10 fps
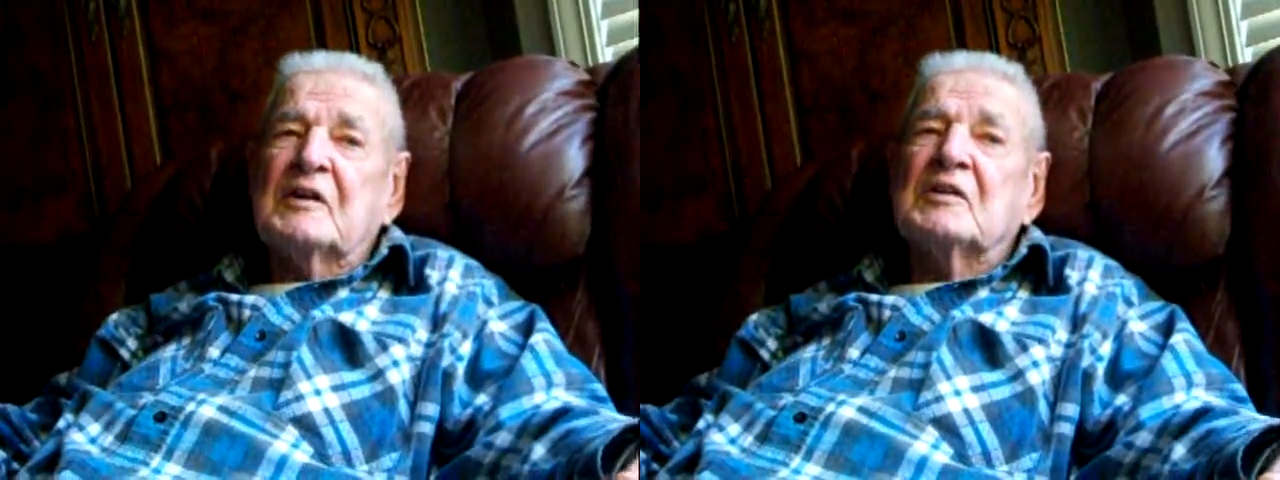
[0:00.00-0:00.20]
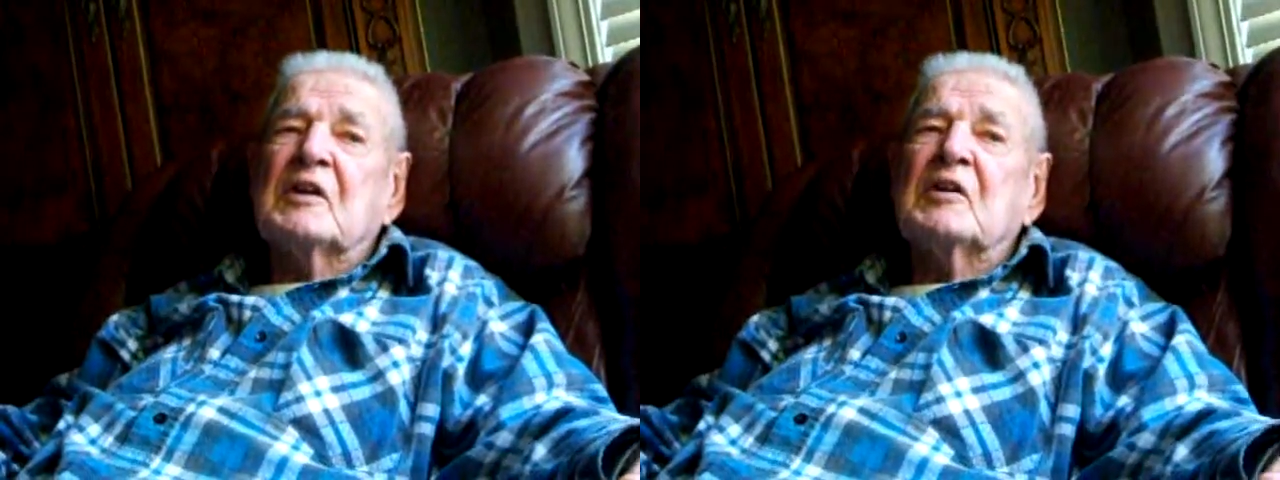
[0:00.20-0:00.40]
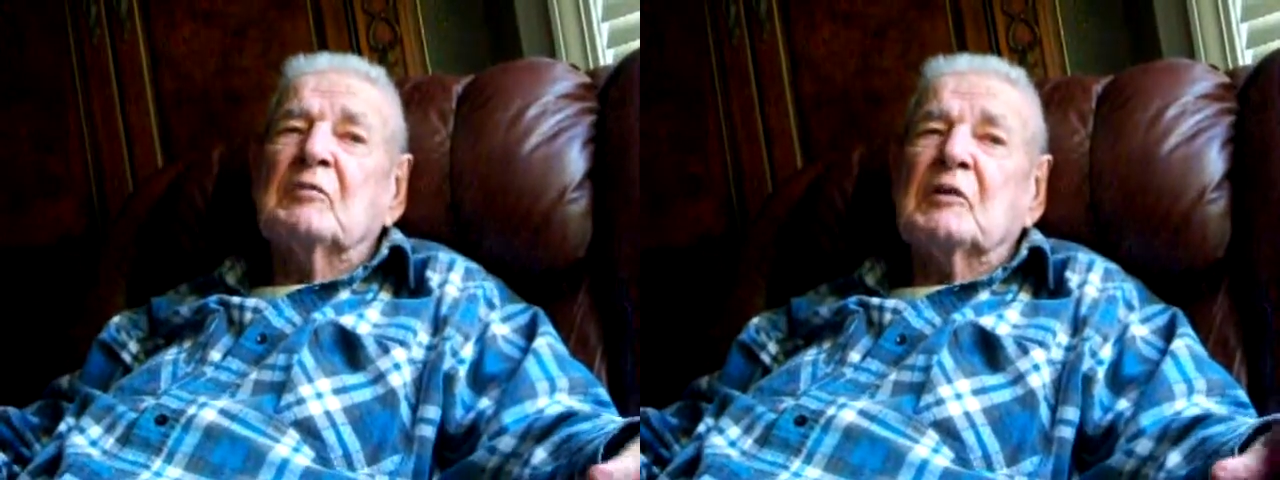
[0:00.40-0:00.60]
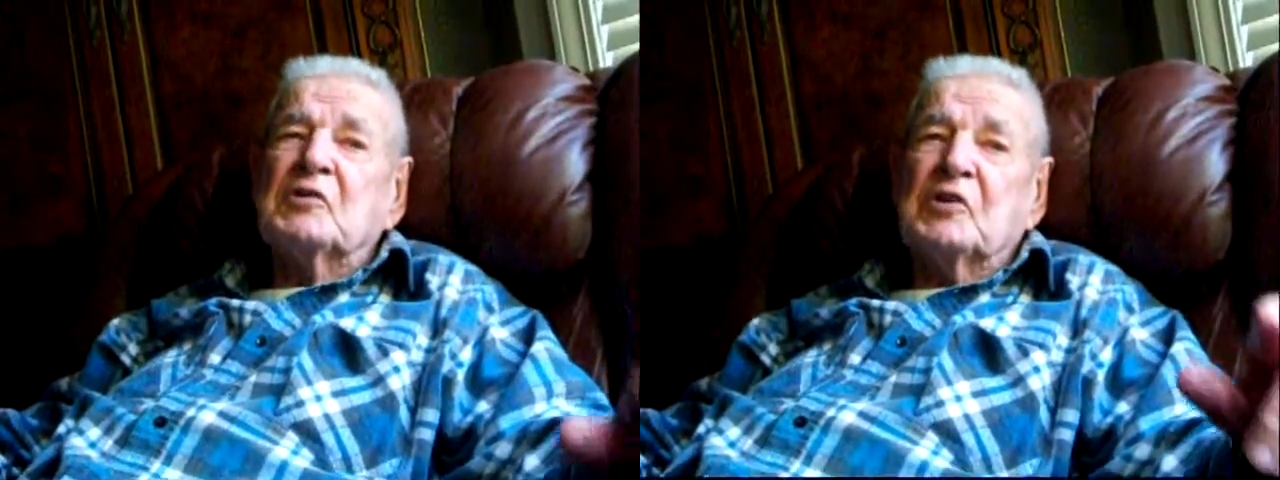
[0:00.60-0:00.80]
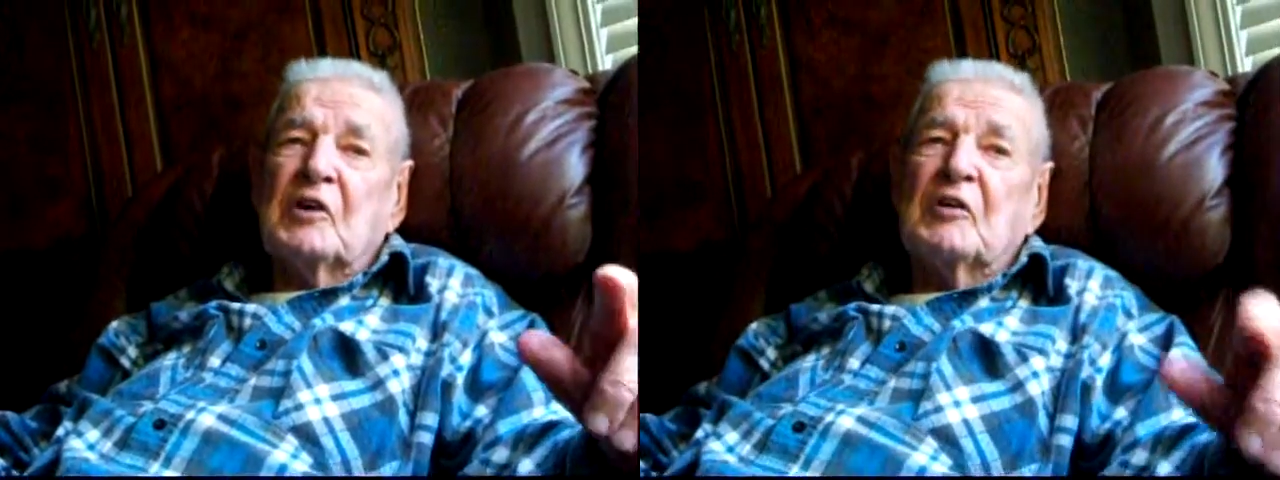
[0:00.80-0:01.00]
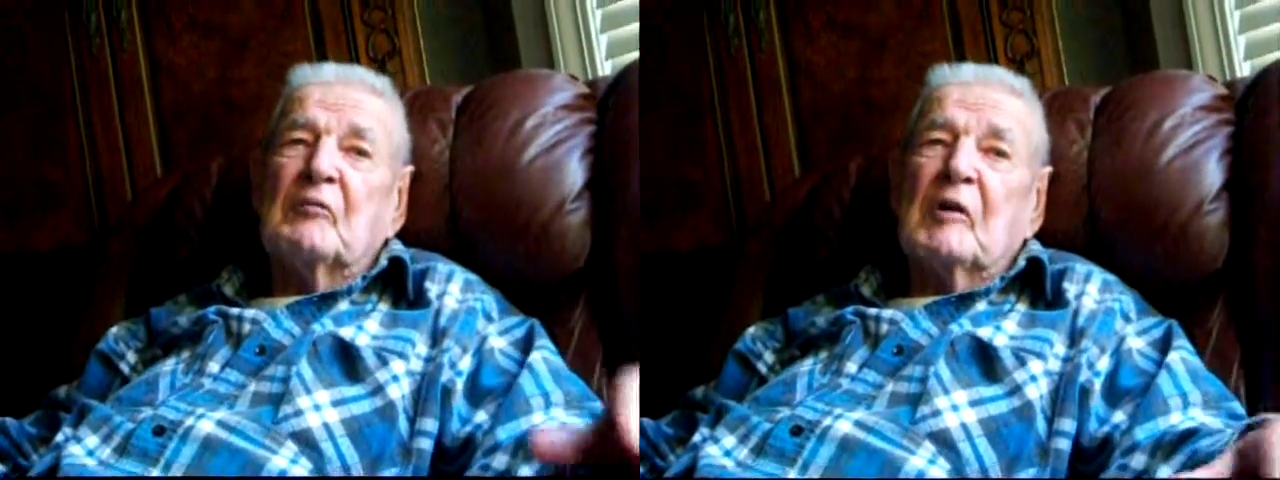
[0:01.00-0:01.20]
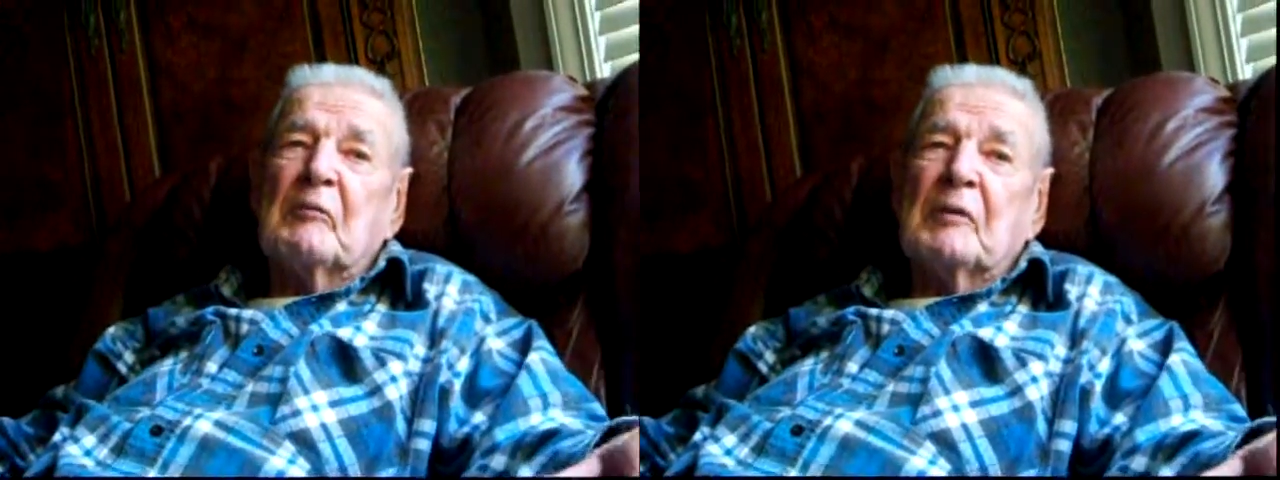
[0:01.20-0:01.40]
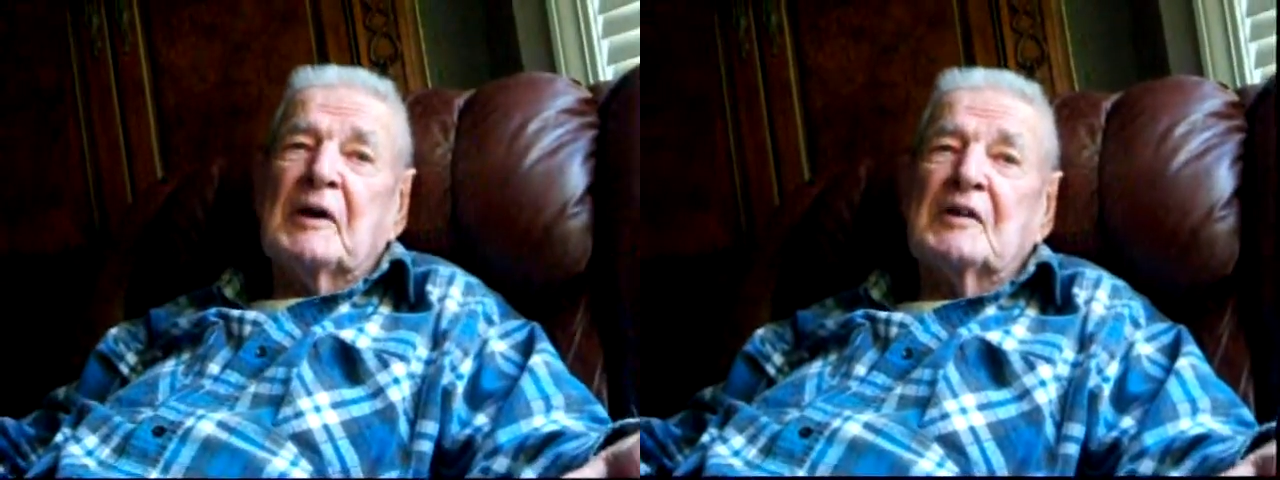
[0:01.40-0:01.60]
And he said, he's been shitting in my
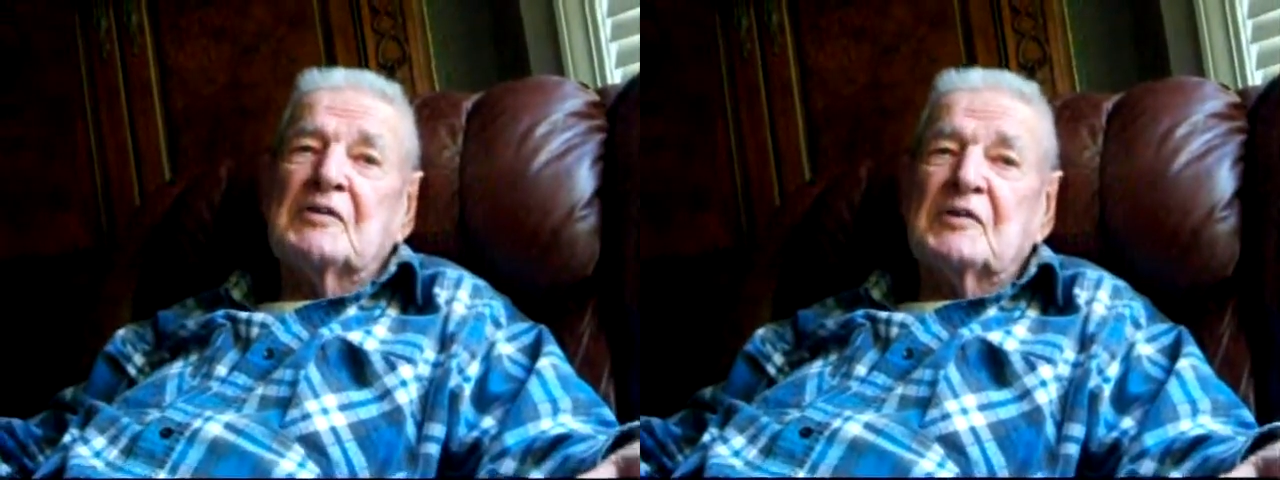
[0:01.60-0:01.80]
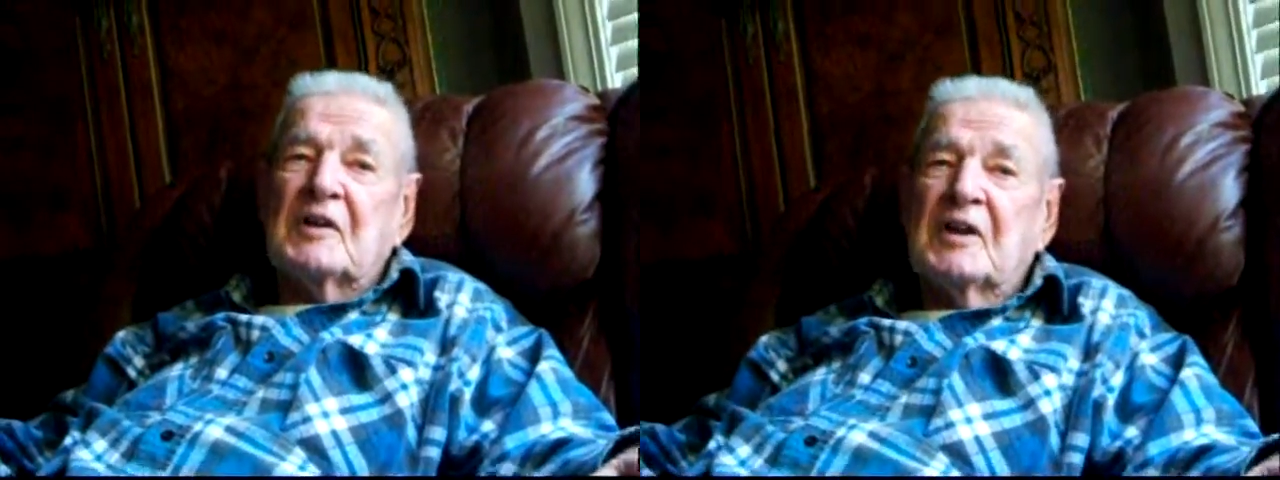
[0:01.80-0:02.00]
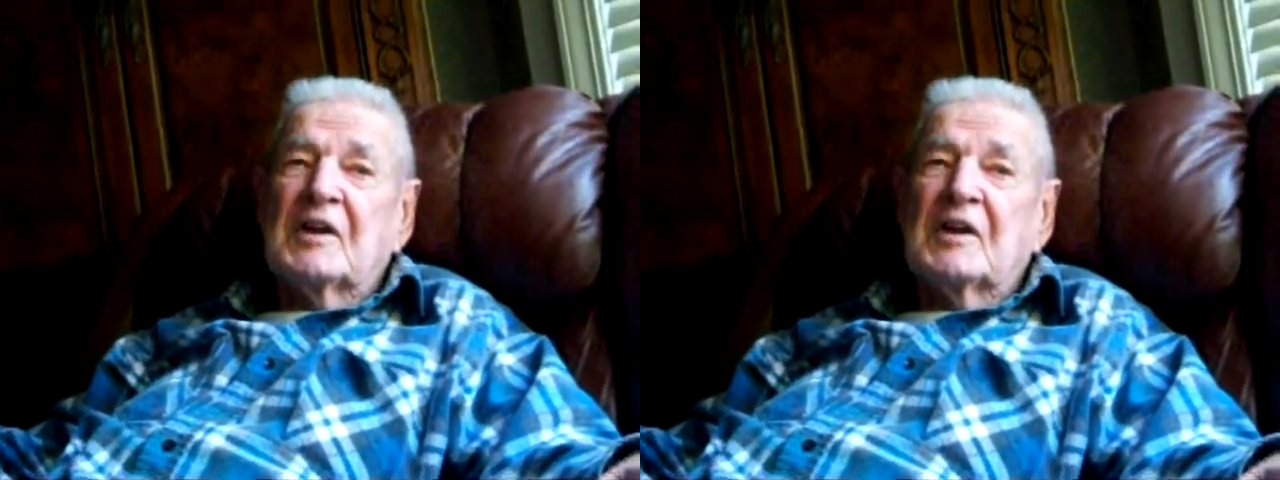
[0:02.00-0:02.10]
pants.